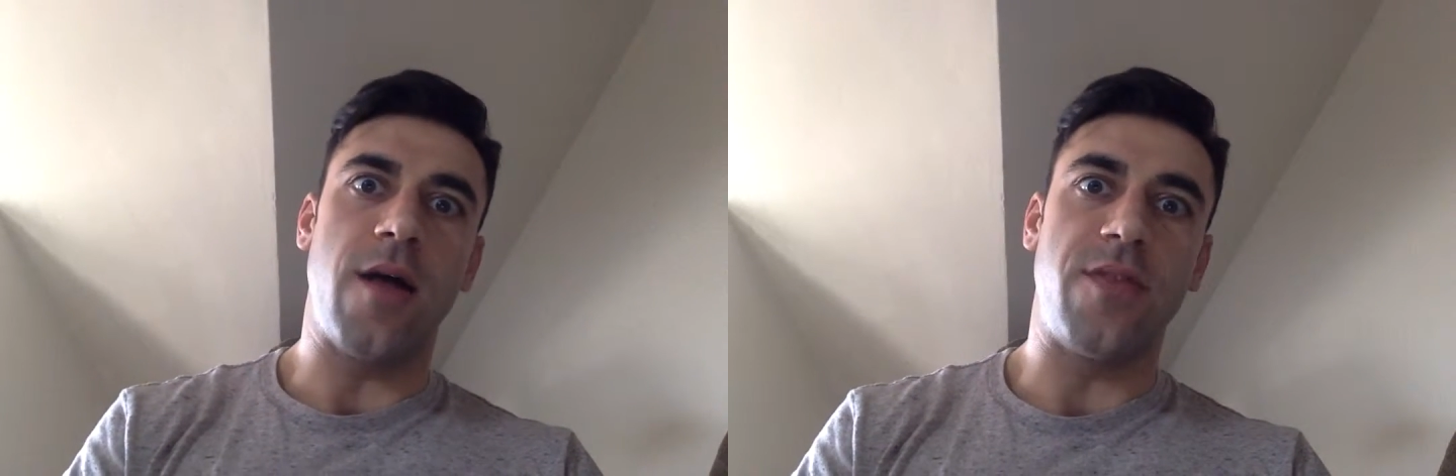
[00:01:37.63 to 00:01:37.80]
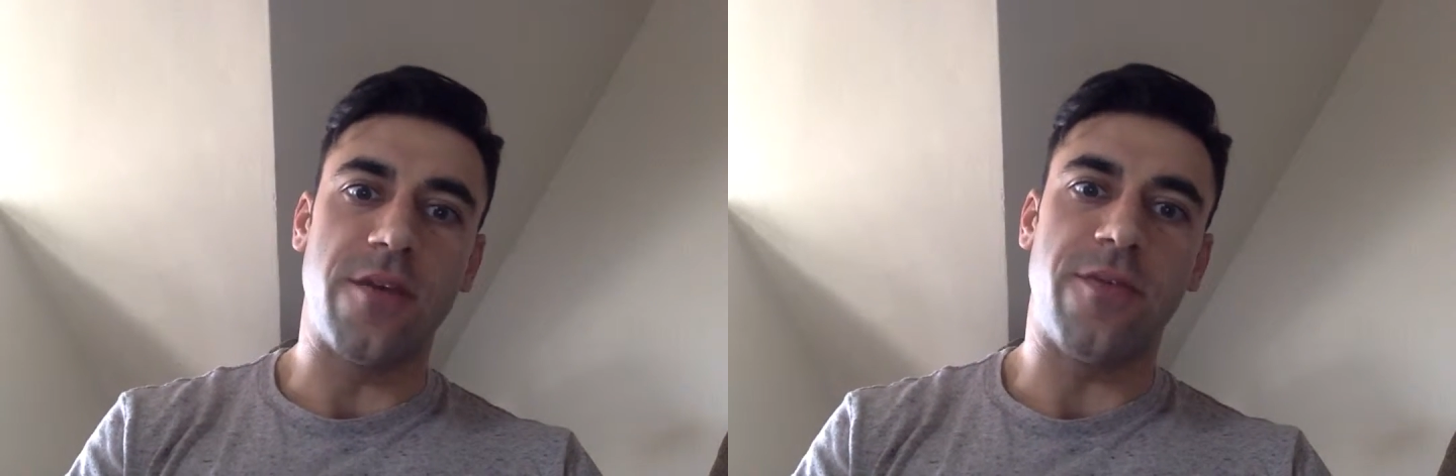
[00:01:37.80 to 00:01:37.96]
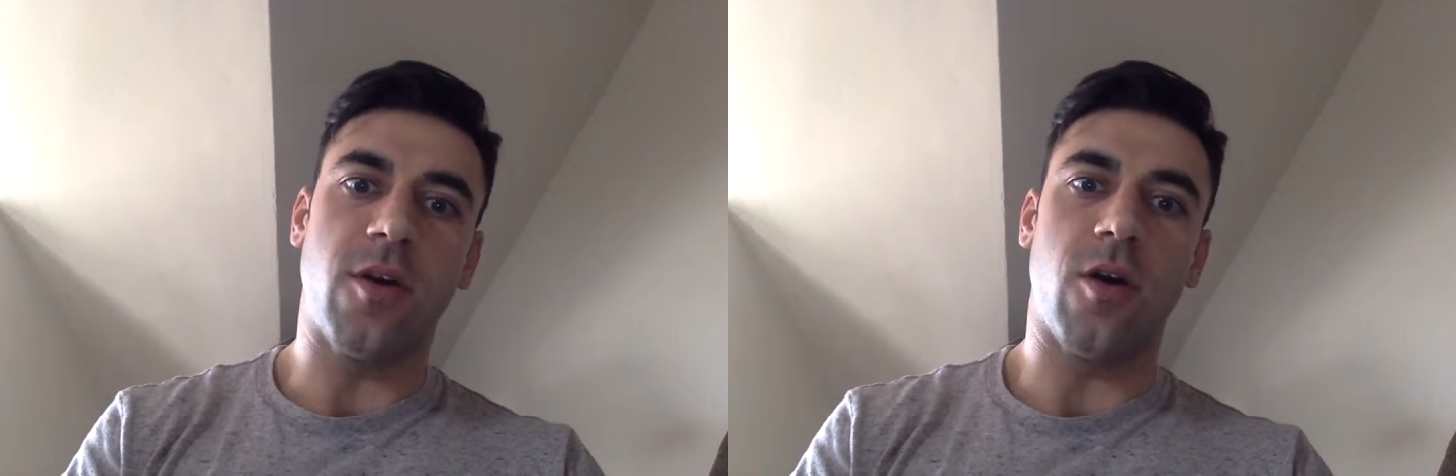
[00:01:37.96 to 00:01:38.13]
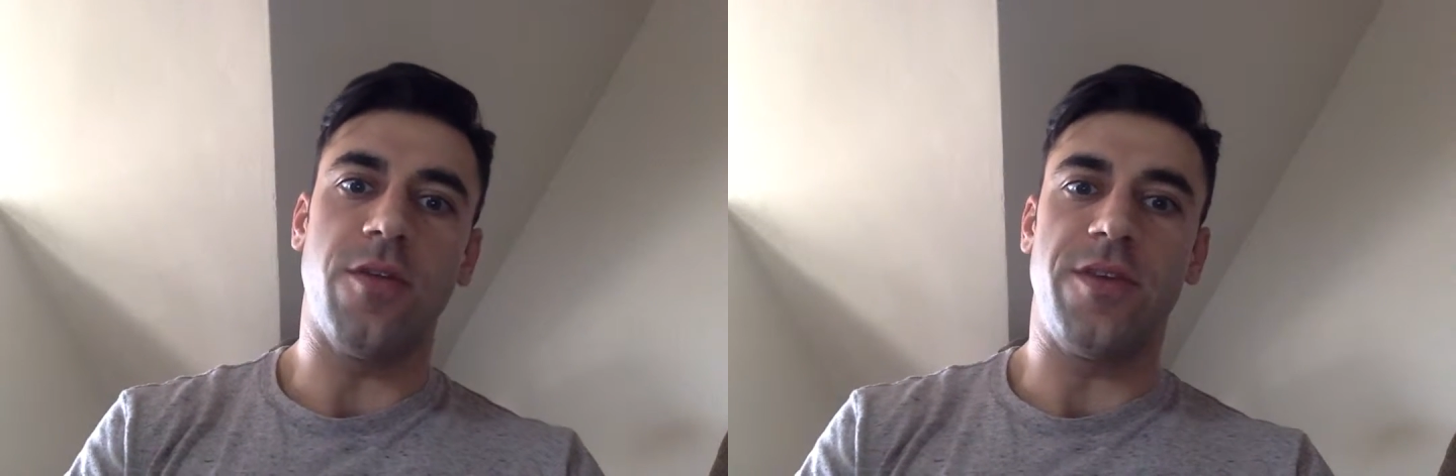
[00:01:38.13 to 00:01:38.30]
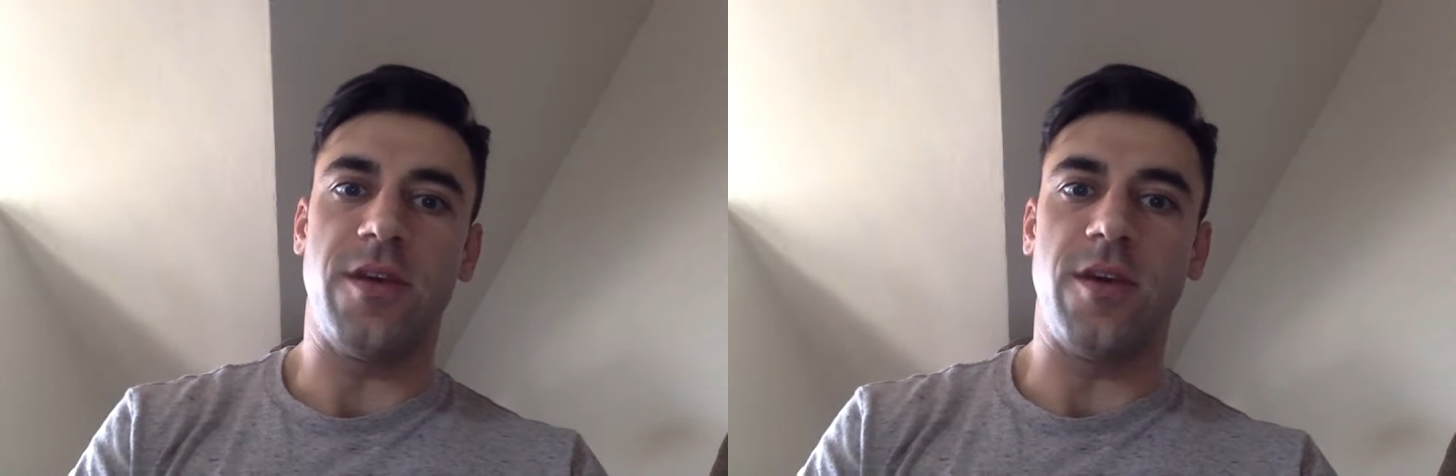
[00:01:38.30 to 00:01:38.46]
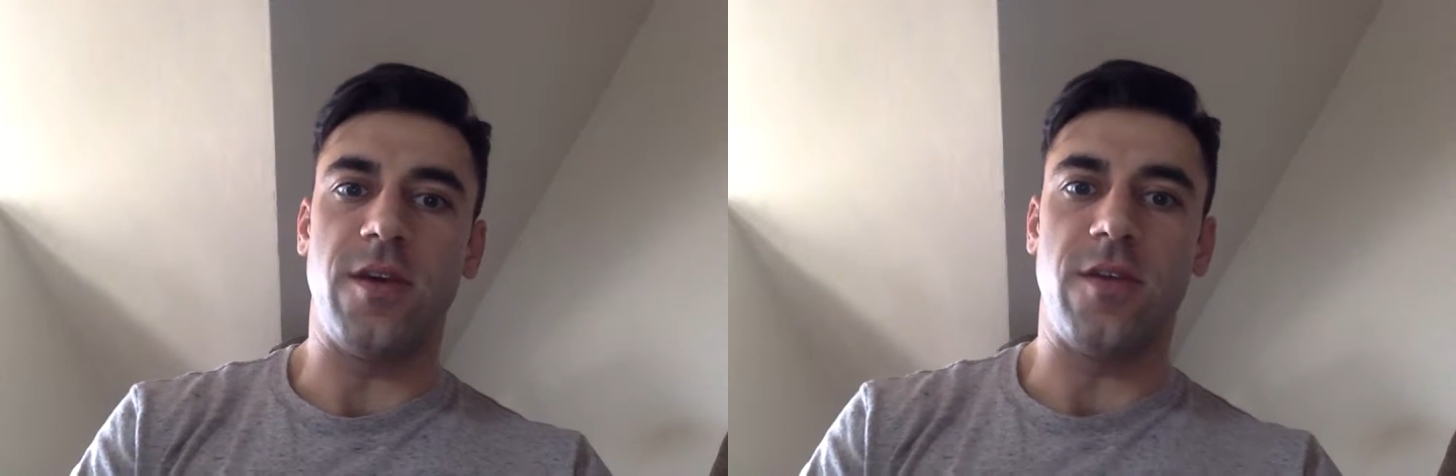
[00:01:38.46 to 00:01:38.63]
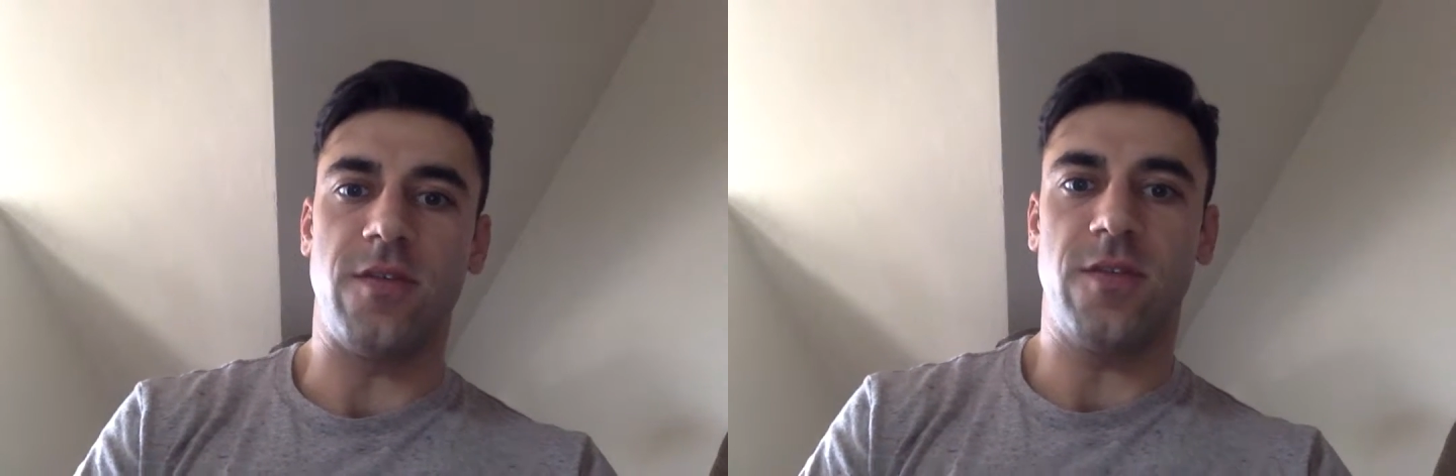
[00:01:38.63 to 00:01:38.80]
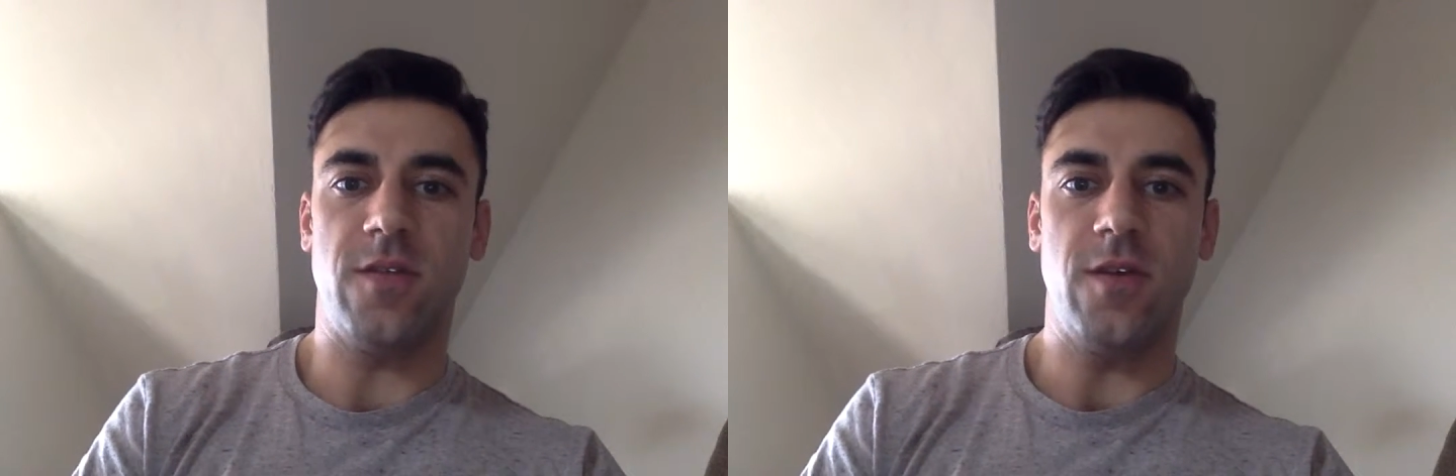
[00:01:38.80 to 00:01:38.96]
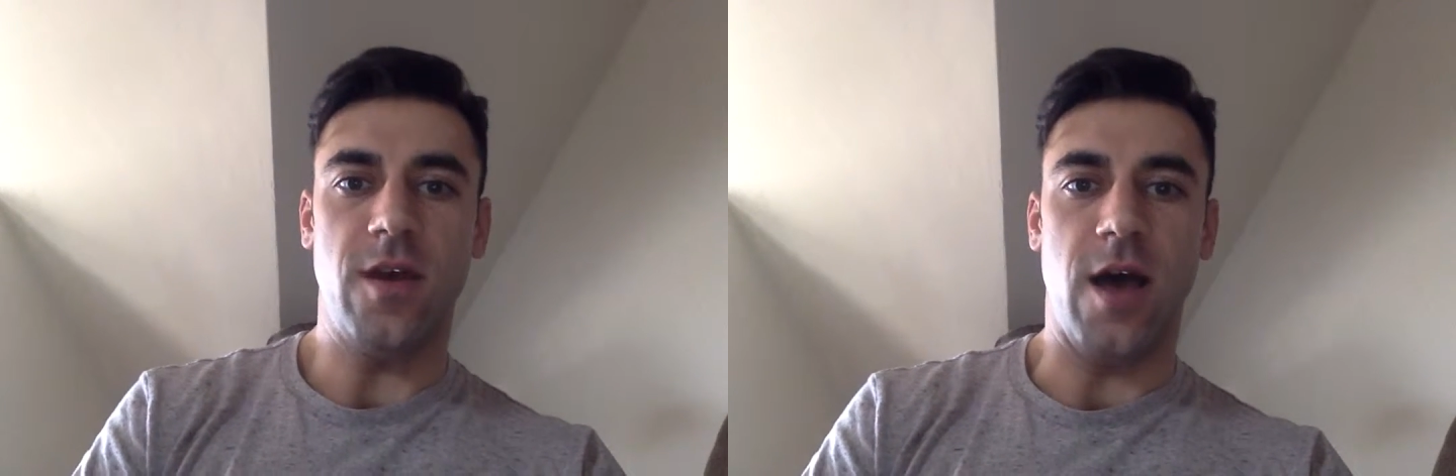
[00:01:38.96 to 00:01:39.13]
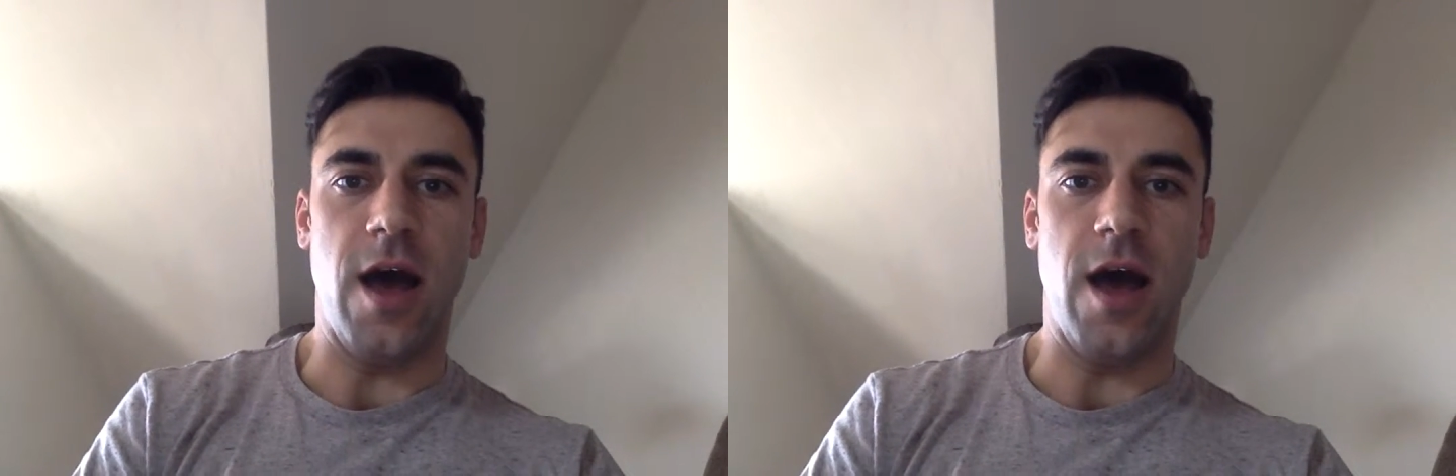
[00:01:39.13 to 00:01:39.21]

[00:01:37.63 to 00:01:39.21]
difficulties,